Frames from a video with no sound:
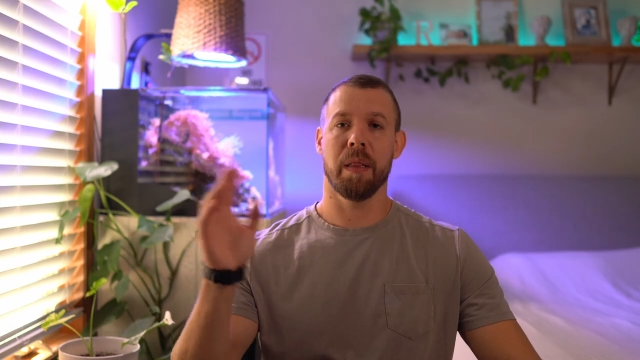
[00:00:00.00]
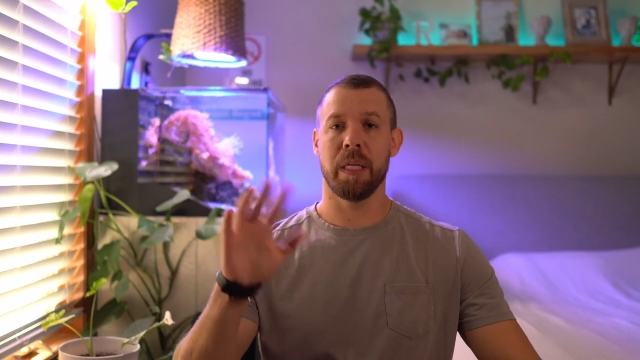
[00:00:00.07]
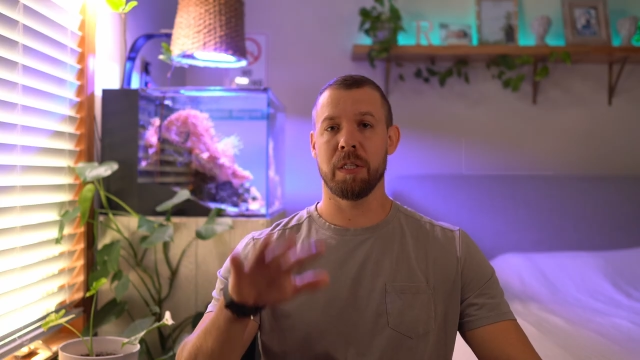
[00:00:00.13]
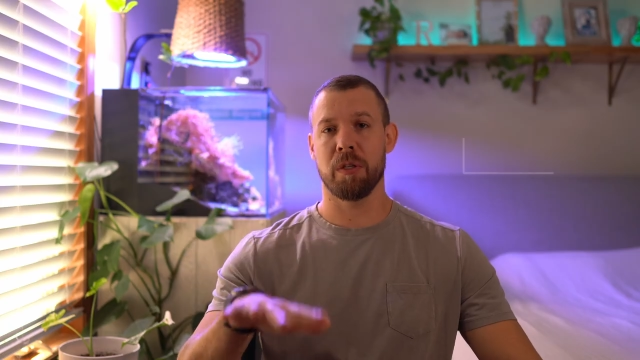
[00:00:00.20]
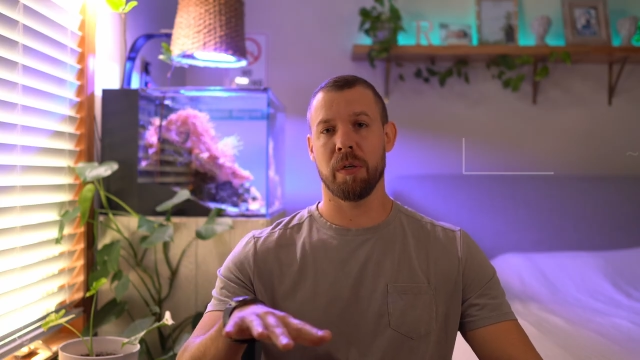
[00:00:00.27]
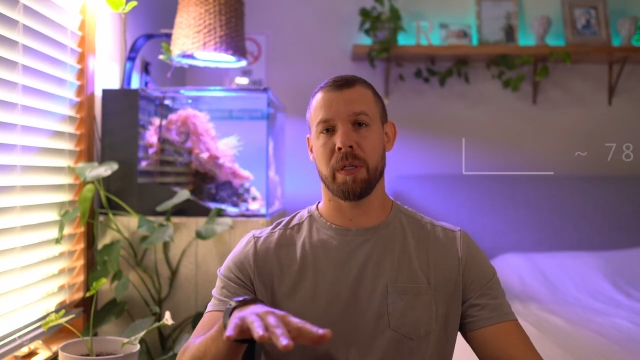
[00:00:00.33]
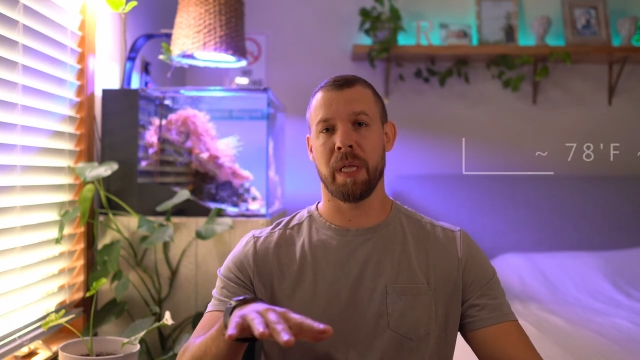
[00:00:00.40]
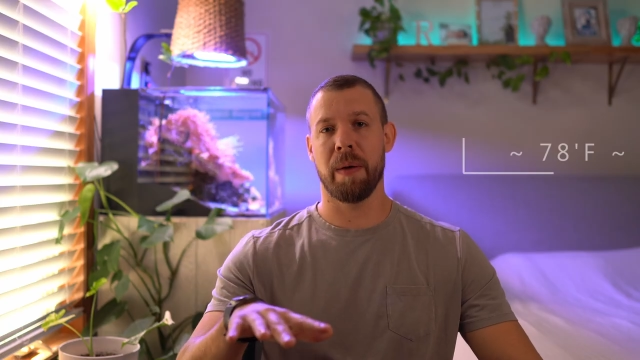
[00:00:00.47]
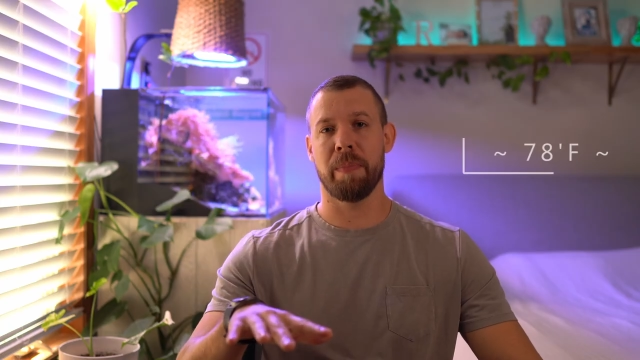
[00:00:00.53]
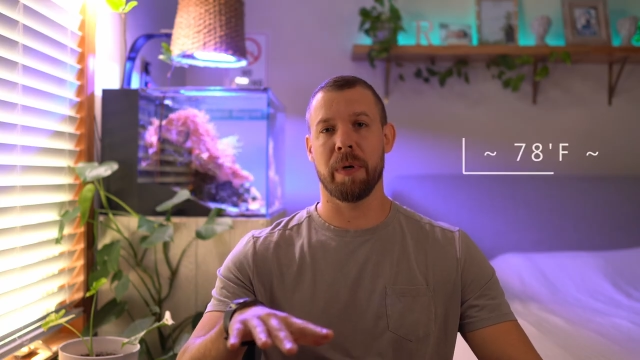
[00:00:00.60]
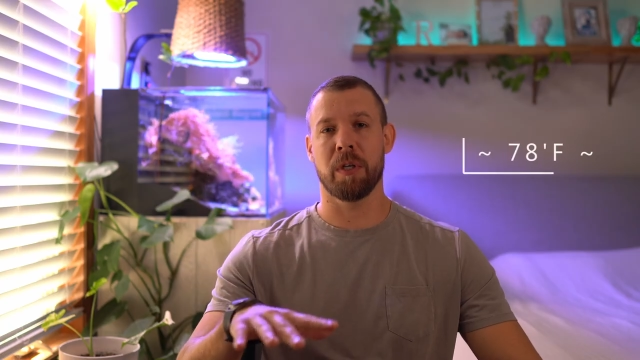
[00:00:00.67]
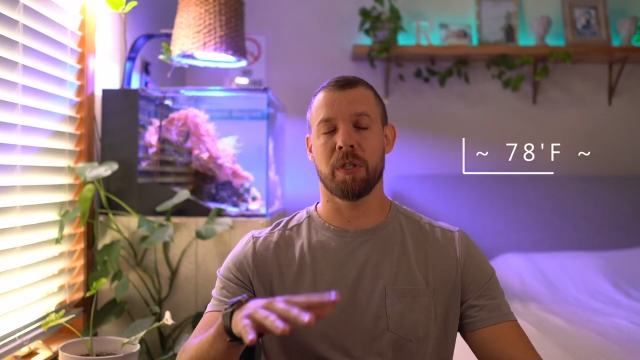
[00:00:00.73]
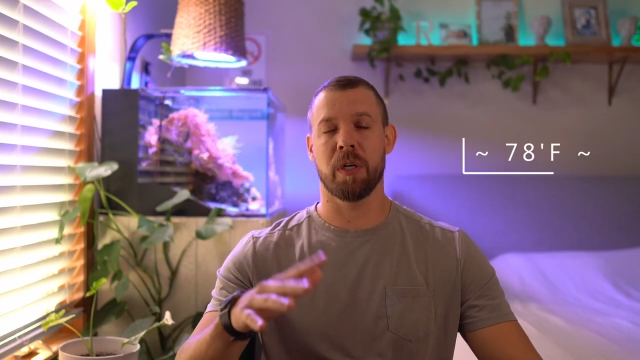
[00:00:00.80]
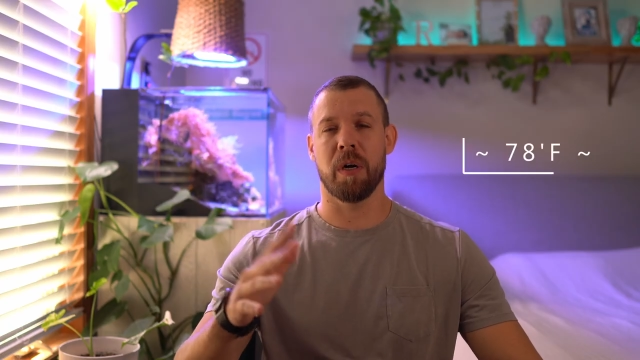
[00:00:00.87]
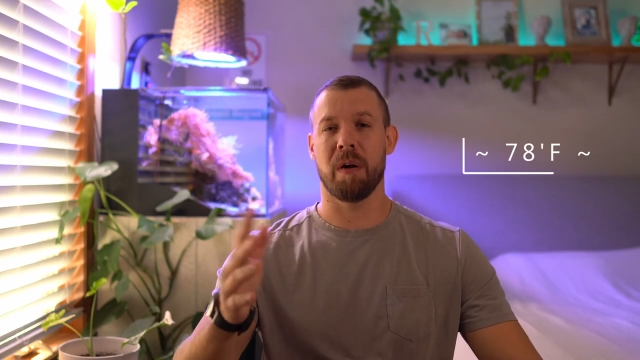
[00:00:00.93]
Let's talk
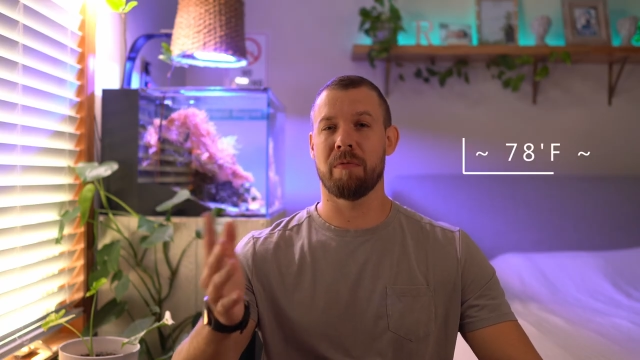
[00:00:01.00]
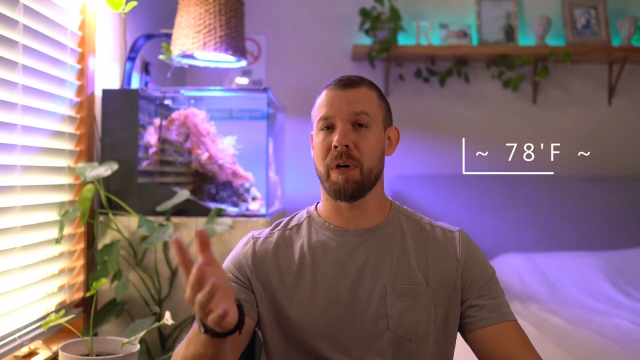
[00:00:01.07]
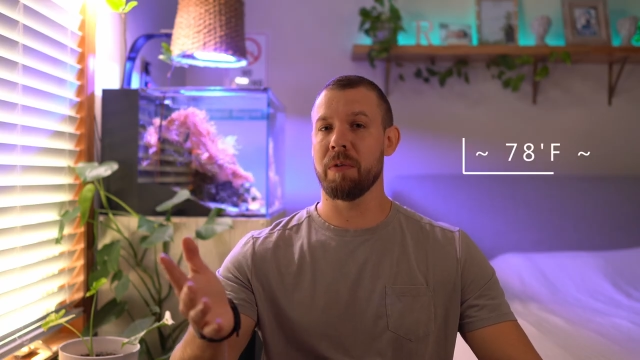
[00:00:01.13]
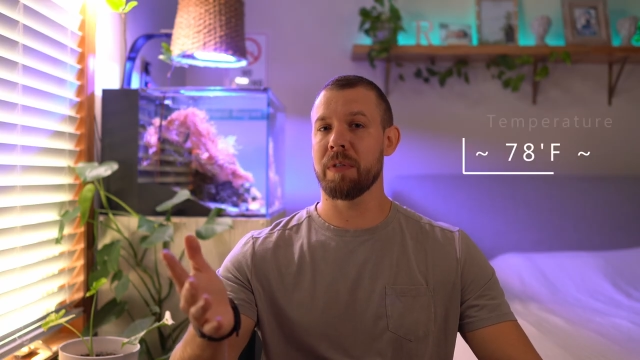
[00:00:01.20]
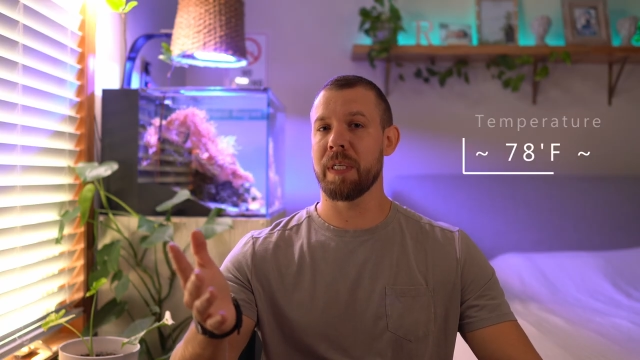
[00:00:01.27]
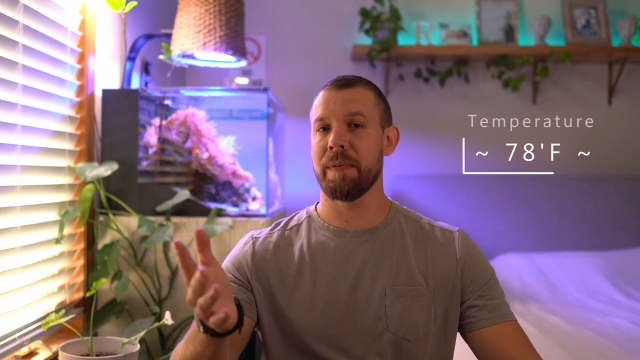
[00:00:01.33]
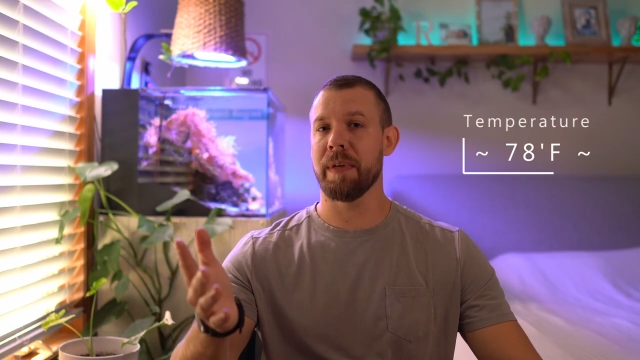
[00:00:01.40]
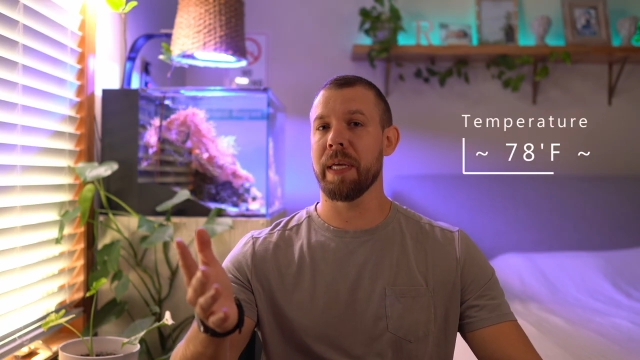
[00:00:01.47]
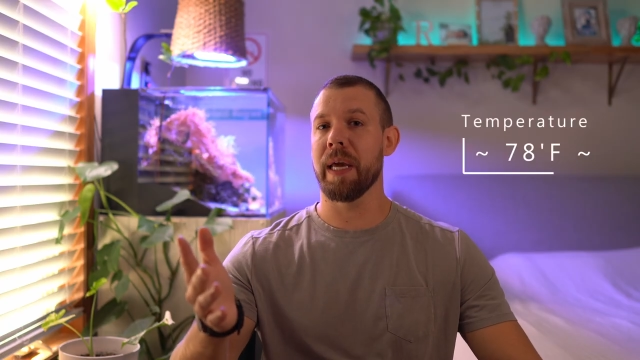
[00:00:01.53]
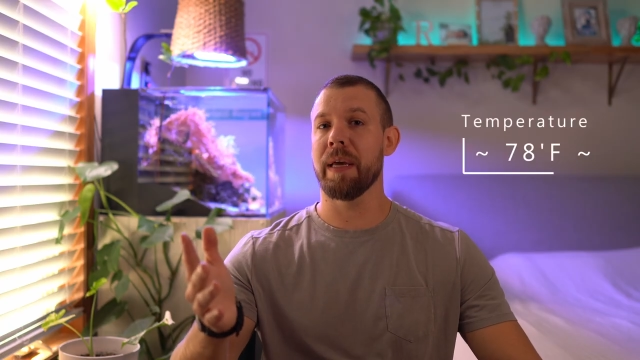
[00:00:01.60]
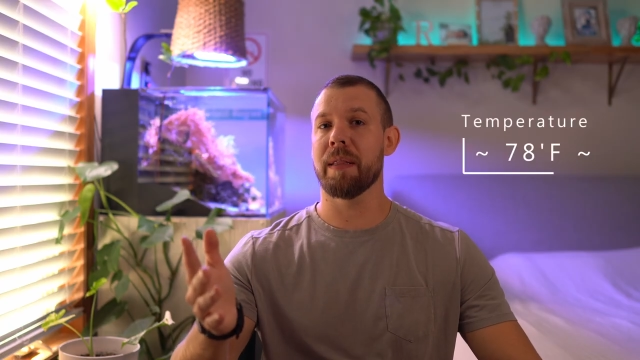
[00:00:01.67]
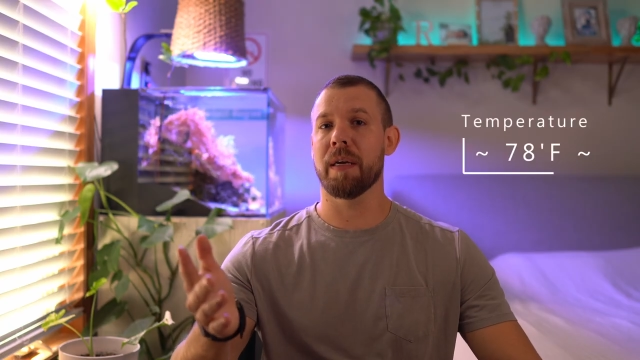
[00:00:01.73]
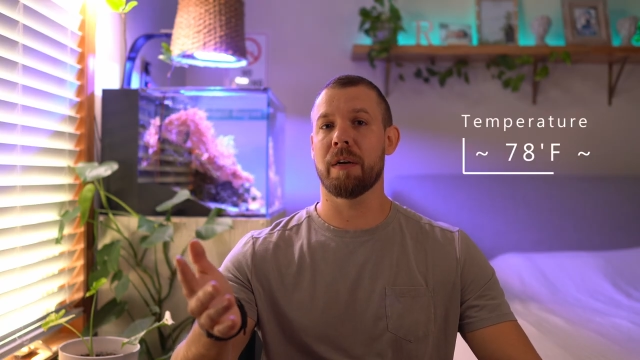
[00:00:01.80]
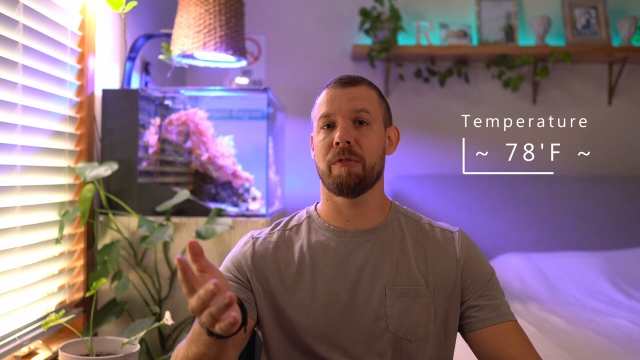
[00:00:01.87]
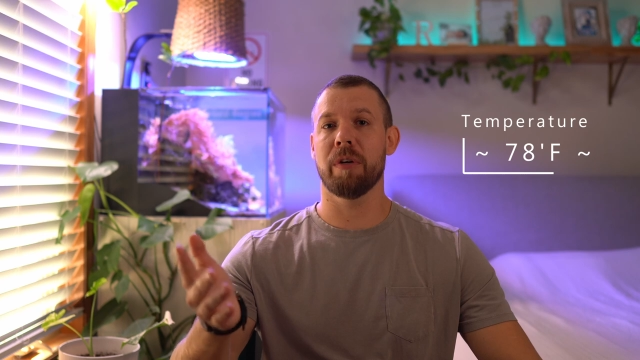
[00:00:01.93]
temperature. Around
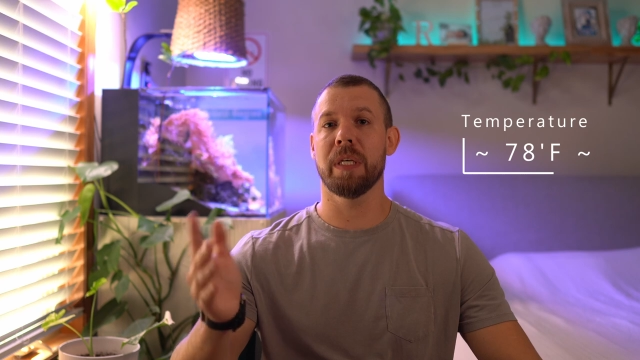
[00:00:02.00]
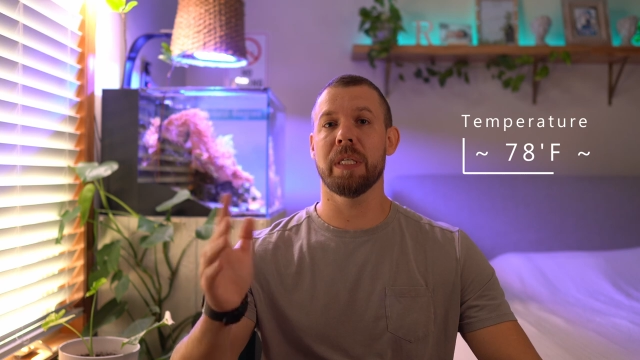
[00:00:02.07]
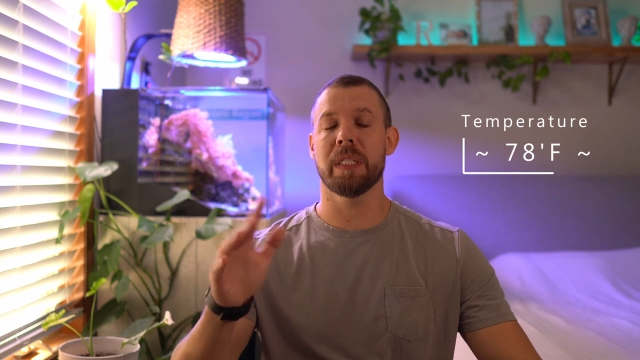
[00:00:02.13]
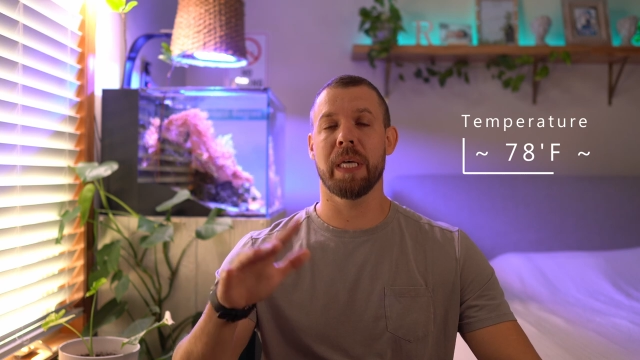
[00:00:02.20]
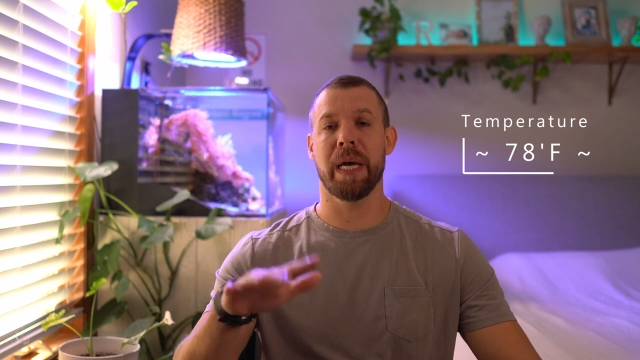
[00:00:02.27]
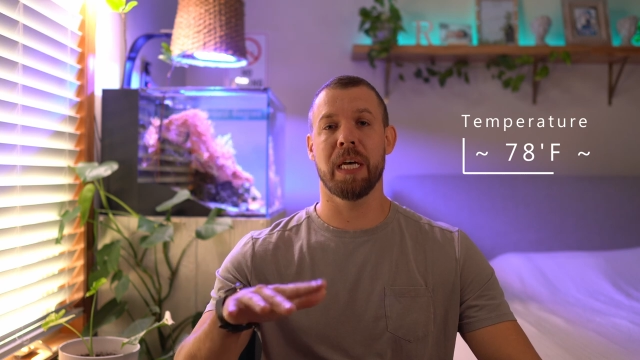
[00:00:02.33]
78 degrees